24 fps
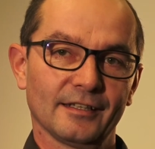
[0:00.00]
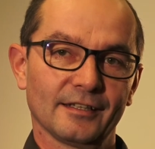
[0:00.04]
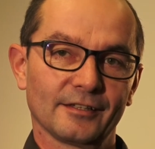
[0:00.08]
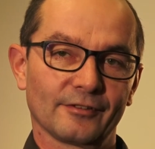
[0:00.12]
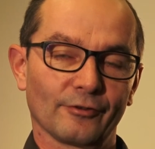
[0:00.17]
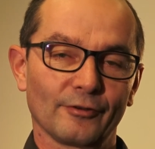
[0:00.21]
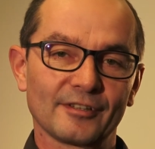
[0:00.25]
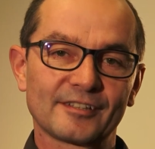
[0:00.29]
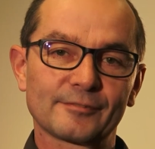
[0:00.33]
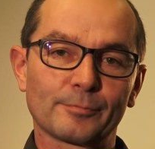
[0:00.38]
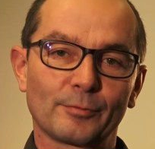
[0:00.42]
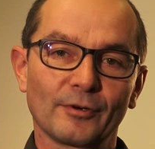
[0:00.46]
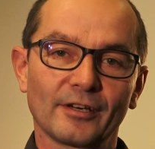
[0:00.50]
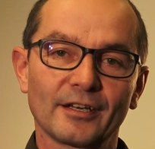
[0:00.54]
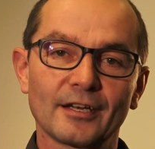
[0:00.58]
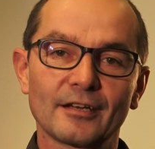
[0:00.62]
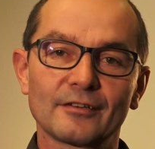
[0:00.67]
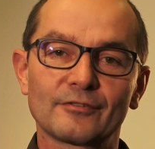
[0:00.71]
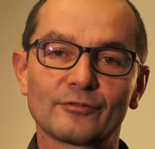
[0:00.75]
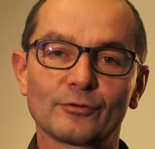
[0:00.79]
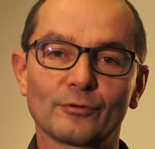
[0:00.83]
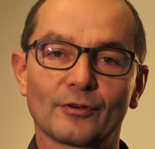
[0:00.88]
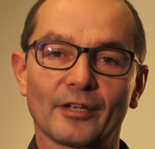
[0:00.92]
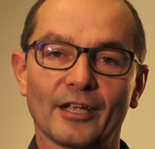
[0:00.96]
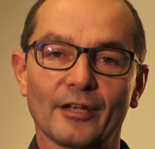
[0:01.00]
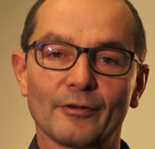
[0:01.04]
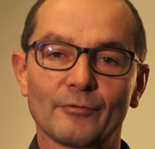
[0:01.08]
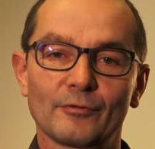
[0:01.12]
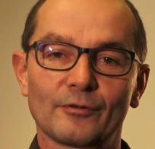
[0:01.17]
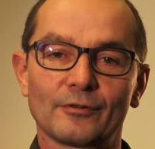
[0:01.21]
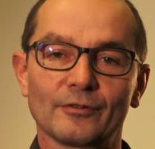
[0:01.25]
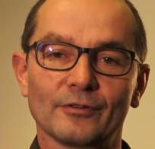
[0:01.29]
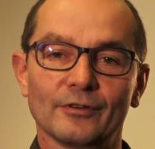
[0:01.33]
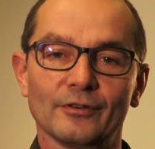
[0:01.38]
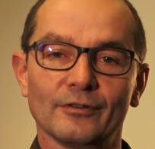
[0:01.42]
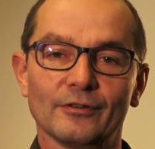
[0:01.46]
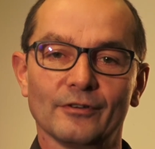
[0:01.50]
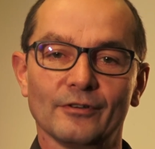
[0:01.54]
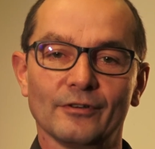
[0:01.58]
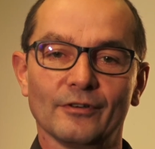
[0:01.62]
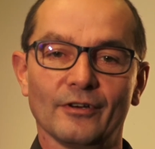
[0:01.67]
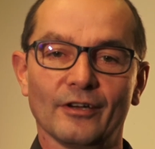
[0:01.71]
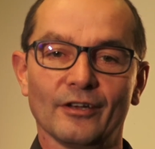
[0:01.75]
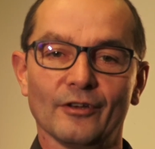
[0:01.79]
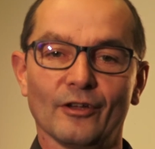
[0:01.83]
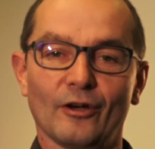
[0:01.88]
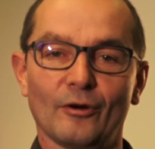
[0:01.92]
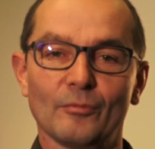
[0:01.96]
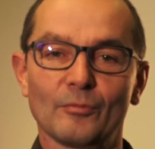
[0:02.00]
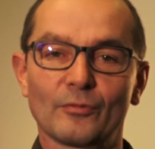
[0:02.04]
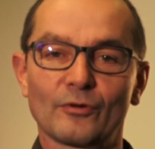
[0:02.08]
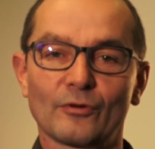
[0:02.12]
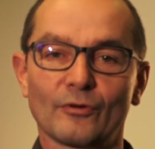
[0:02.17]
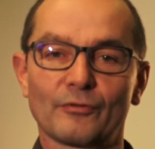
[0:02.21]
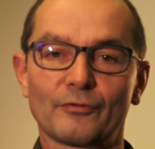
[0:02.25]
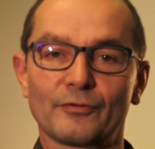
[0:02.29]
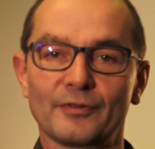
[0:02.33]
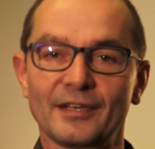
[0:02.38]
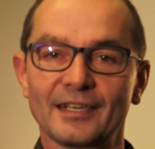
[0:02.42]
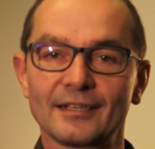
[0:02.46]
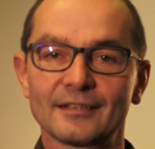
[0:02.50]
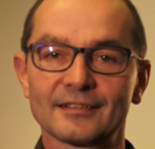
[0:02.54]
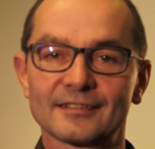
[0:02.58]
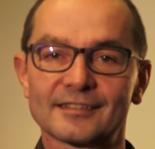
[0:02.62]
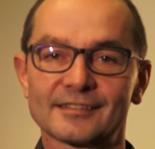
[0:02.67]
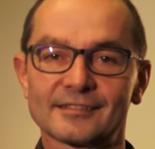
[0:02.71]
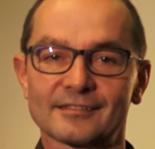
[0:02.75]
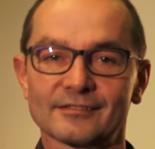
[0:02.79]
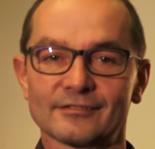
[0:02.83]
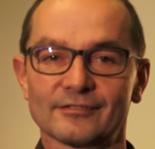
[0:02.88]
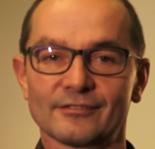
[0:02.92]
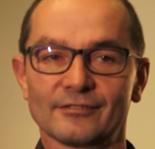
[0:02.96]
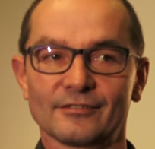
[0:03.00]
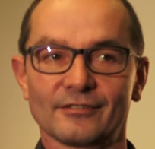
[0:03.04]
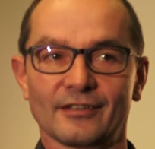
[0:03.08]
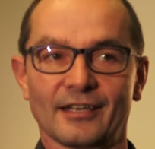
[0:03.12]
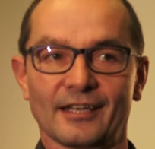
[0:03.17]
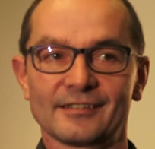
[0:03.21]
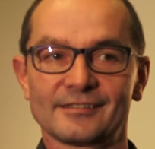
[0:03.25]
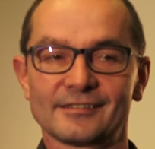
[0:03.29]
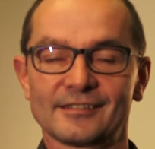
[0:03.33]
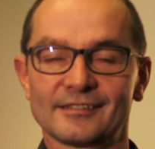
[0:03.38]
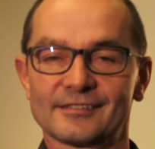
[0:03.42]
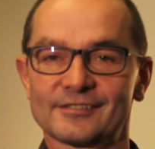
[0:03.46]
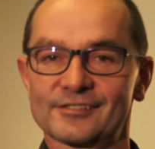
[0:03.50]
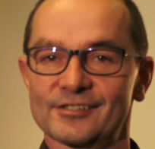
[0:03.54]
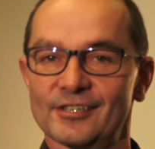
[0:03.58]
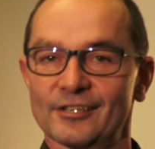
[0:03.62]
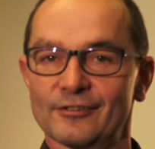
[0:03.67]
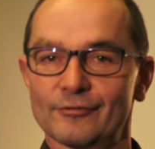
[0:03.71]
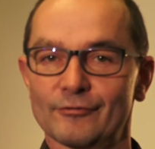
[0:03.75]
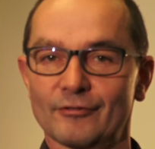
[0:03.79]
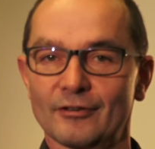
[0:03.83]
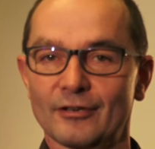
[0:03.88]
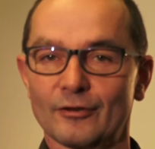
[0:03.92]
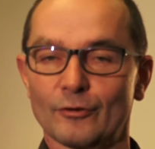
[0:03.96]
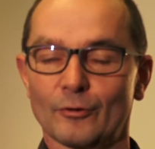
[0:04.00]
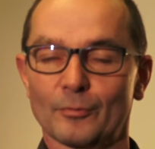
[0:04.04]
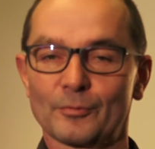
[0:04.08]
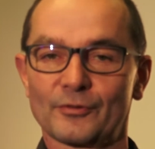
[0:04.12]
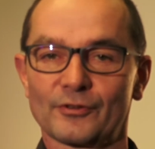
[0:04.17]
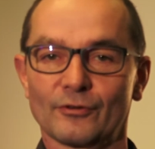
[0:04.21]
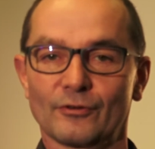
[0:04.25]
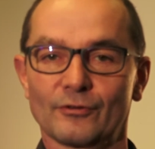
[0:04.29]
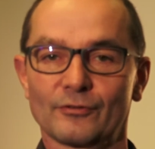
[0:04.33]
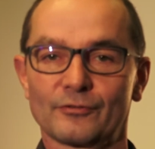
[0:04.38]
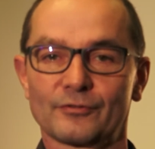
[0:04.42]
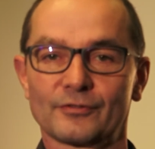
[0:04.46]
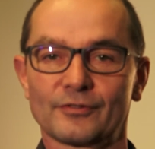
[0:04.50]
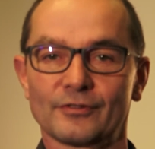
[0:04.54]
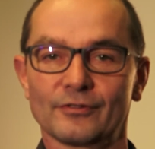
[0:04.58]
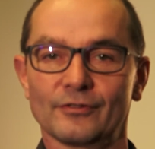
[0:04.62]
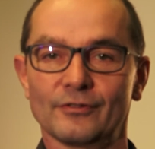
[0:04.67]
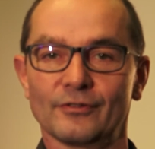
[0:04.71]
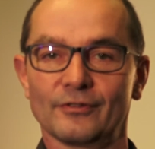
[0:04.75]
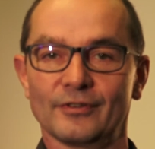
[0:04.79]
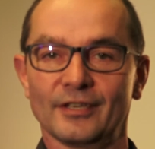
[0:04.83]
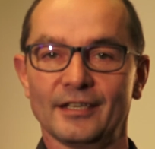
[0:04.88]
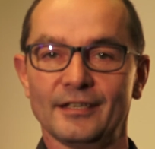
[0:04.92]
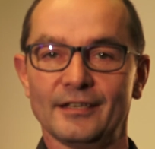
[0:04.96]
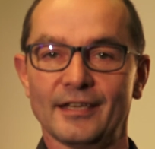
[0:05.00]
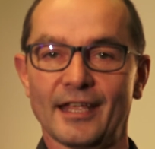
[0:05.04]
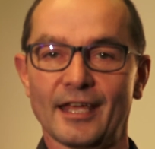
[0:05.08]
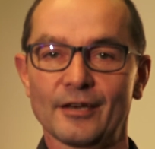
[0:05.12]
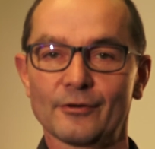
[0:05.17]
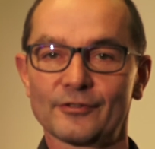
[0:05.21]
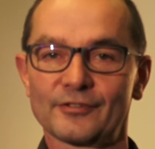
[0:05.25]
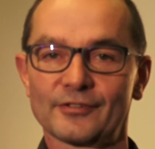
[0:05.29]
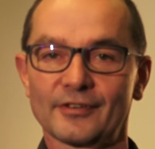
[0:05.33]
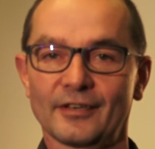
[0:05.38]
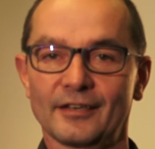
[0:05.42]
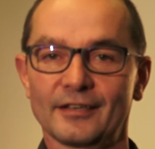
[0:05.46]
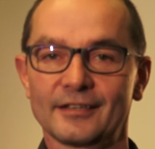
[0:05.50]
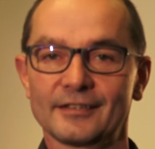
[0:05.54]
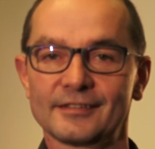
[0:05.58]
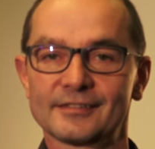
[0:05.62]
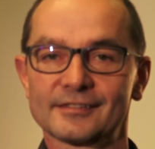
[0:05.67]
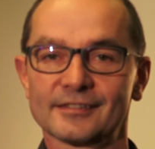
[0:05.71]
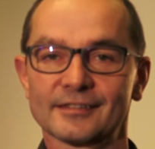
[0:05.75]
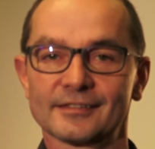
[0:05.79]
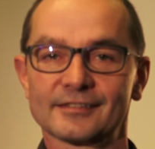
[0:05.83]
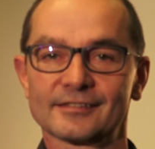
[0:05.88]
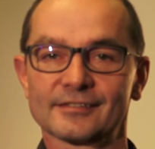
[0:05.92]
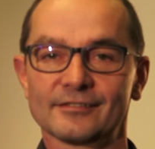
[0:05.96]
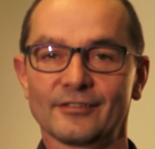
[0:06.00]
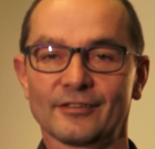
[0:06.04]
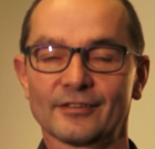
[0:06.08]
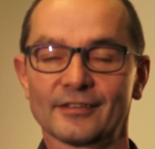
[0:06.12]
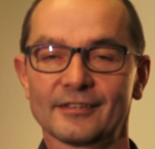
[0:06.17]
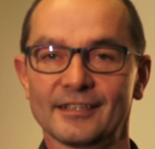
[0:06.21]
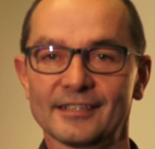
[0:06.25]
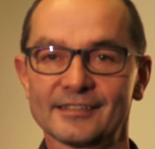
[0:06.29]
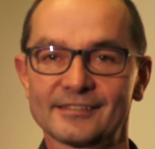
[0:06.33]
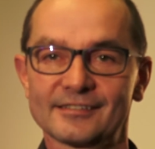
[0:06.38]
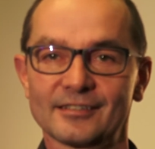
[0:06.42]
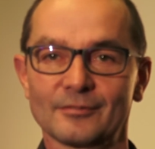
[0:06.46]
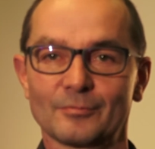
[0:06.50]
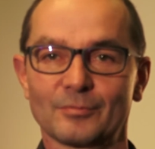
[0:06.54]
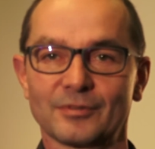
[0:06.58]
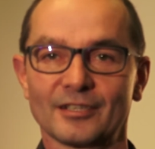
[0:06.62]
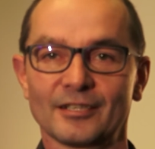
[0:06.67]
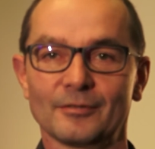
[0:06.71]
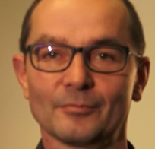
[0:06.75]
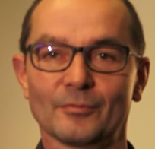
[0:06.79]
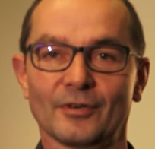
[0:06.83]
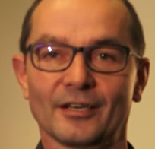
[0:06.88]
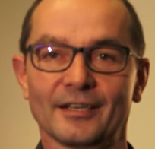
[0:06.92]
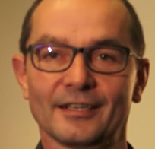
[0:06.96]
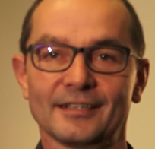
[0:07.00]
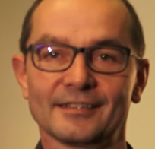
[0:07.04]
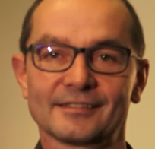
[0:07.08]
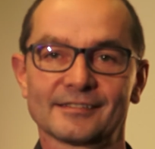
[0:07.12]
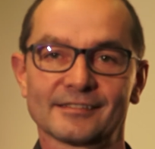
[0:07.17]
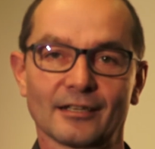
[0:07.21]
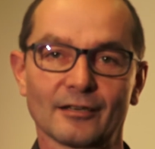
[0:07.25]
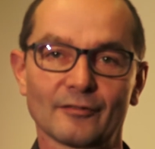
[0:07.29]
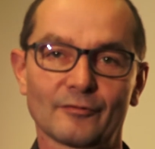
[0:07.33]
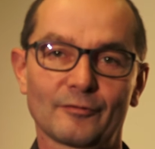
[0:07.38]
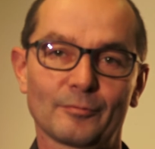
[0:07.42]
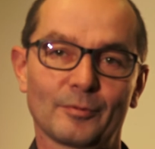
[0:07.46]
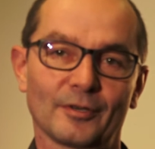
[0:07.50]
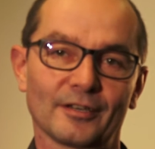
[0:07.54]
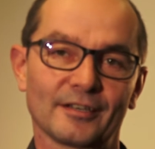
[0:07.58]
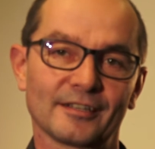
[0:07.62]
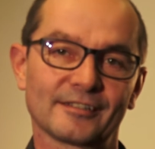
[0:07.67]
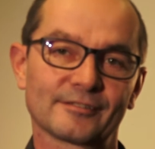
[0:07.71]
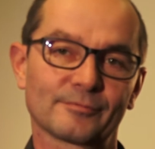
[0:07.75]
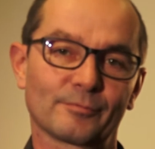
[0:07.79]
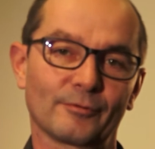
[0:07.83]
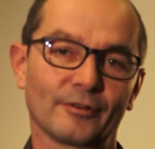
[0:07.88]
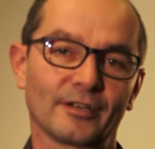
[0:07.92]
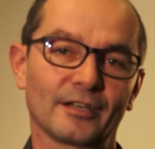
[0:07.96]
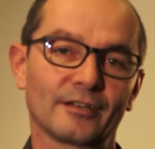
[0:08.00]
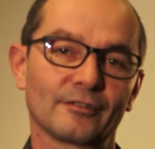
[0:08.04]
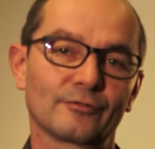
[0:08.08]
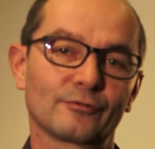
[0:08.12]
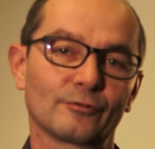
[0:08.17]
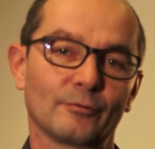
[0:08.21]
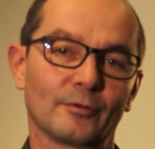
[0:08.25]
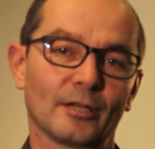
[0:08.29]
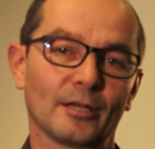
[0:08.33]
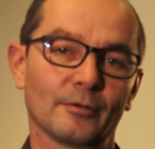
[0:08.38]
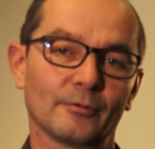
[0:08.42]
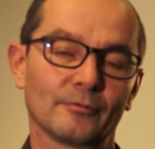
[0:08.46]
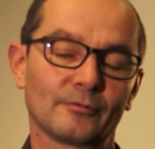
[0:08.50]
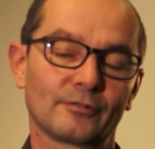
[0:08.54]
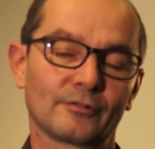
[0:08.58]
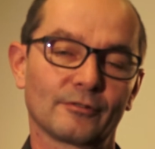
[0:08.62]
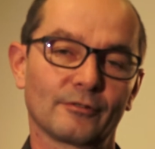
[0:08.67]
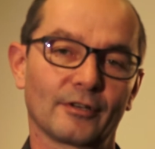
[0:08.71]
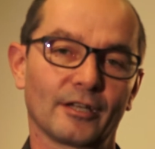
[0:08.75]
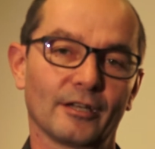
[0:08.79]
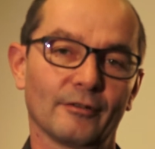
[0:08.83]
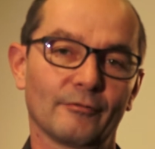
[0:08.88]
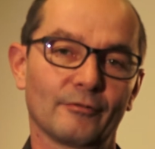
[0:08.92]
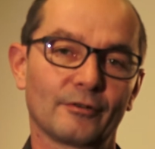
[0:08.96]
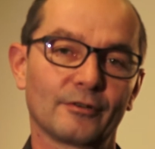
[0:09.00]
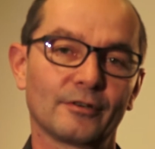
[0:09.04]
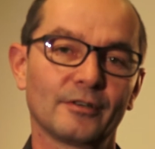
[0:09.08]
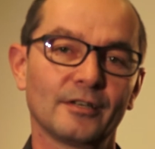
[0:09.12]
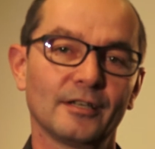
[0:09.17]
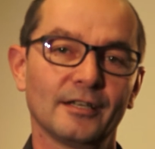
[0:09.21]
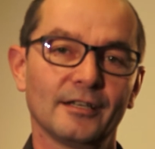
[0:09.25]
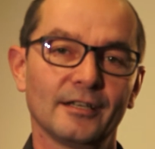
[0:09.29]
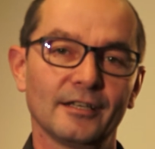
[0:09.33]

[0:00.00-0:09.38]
So it's bringing together a number of fields as is generally observed in nanoscience. It's not a discipline by itself, but it's bringing together